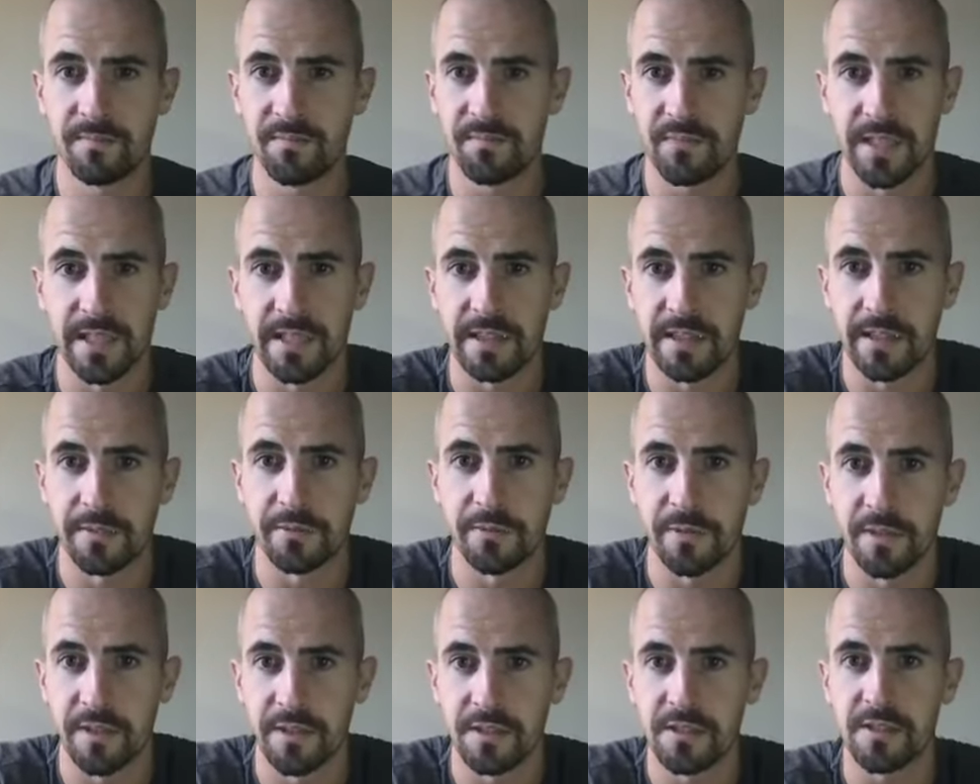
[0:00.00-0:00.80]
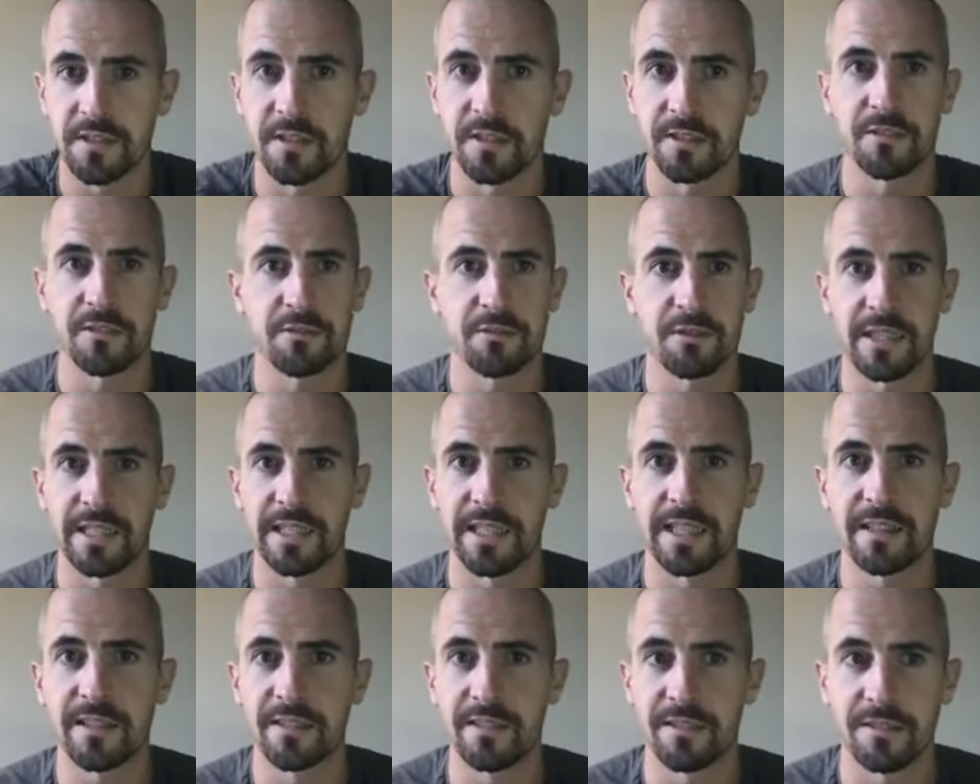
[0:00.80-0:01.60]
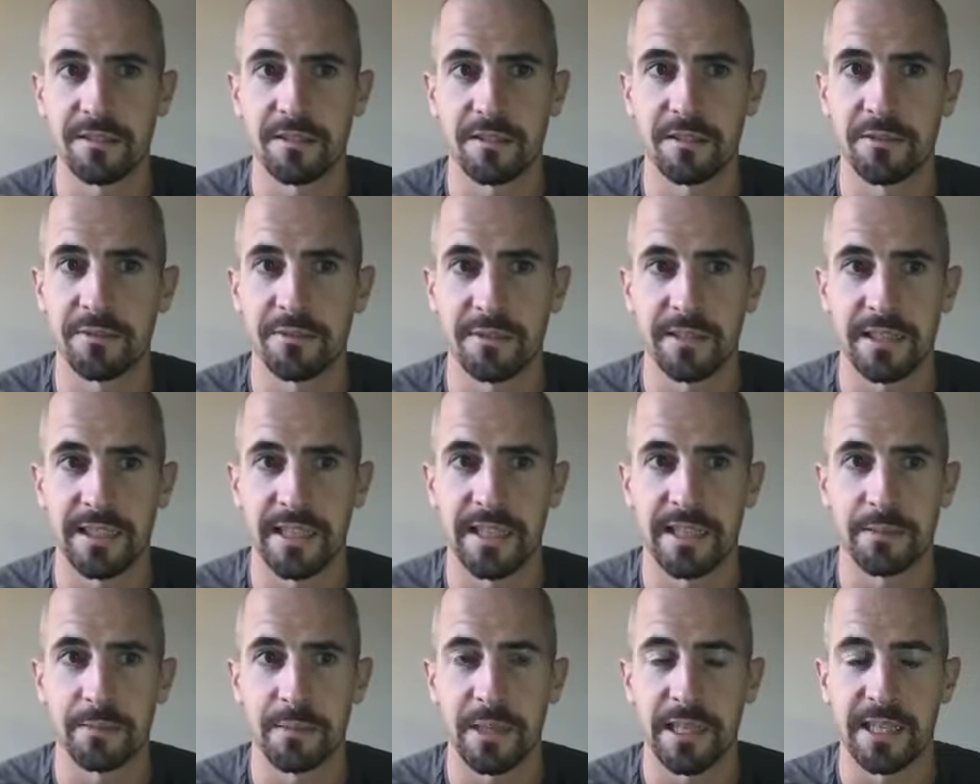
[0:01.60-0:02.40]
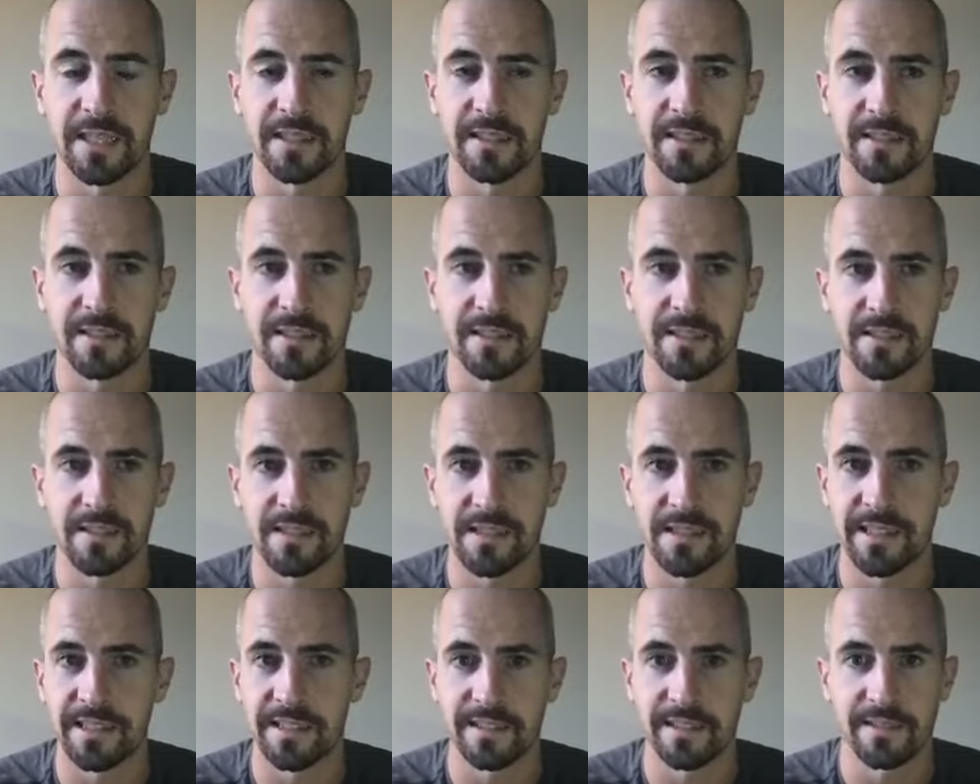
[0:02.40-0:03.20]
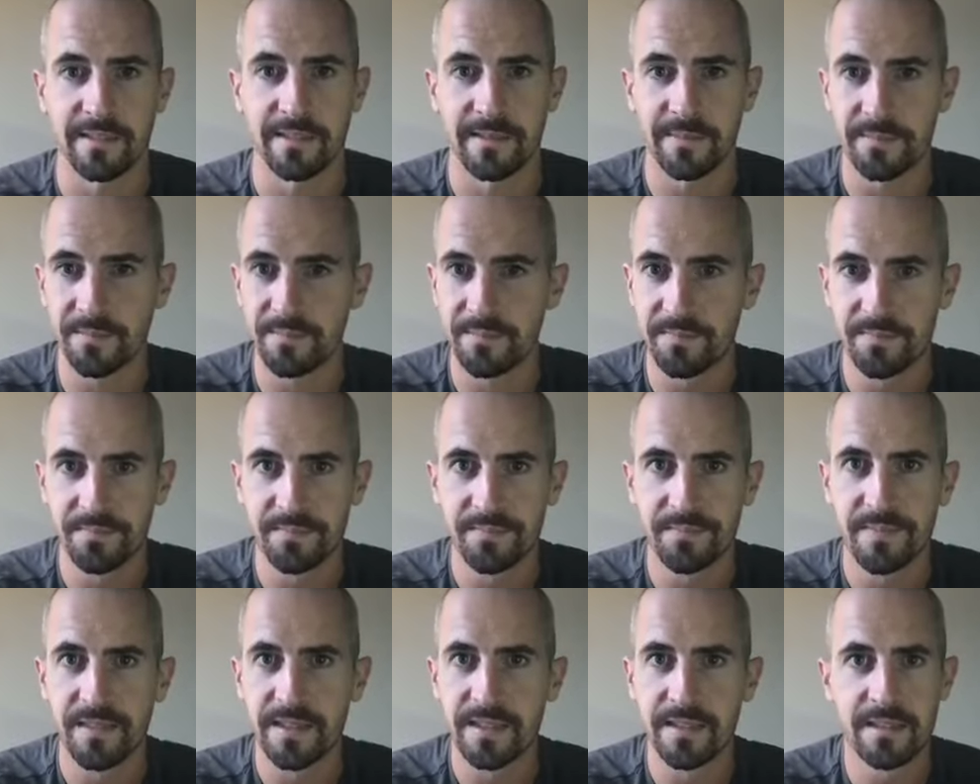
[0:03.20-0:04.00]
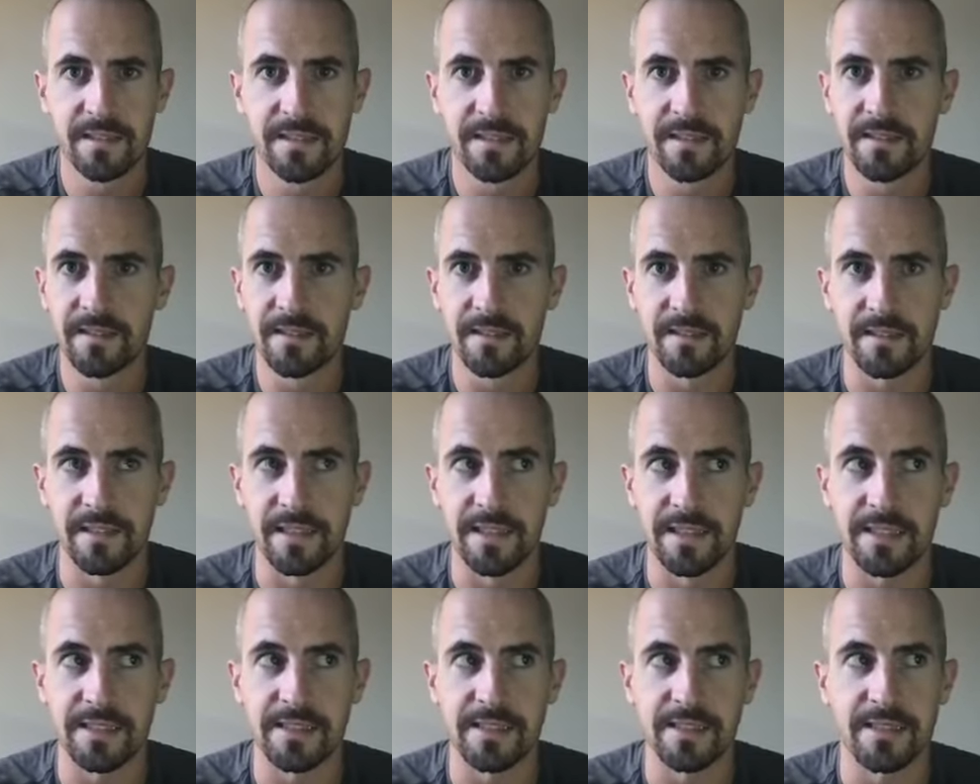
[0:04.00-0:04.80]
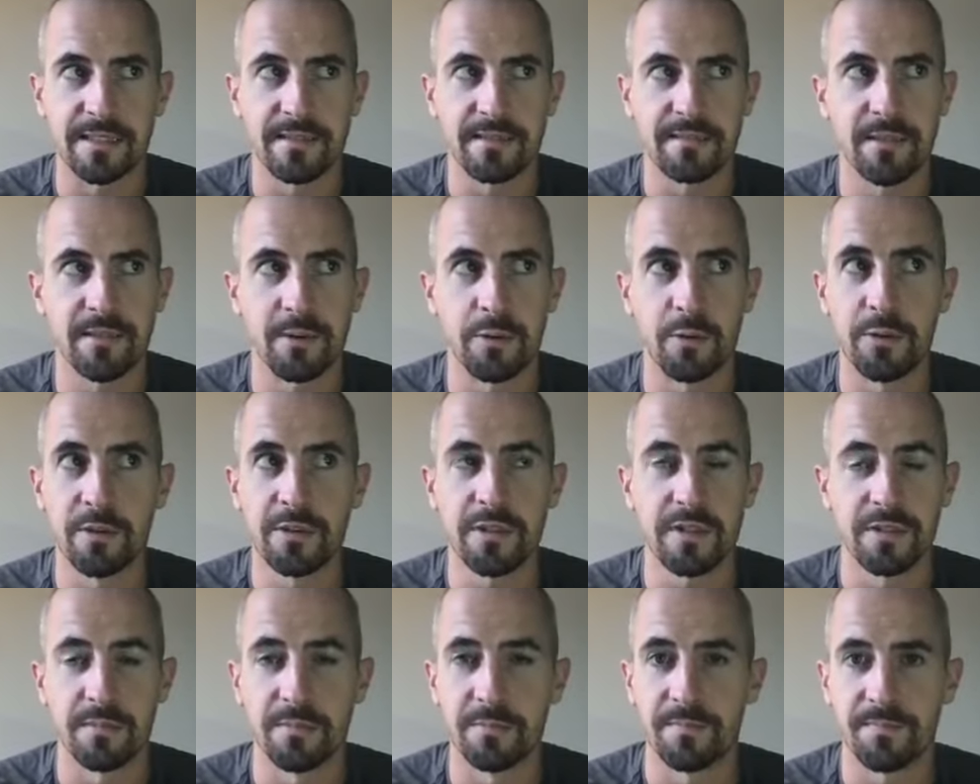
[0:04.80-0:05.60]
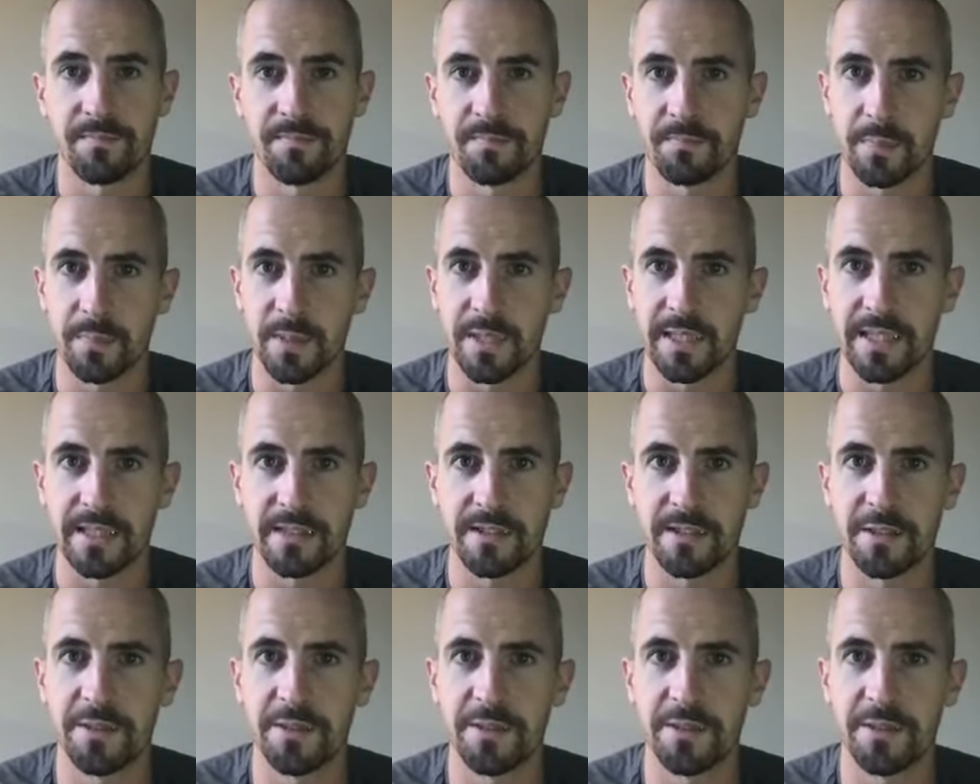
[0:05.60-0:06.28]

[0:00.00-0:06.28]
in their first year in triathlon, go for the Ironman, and it's like, that's awesome, but I don't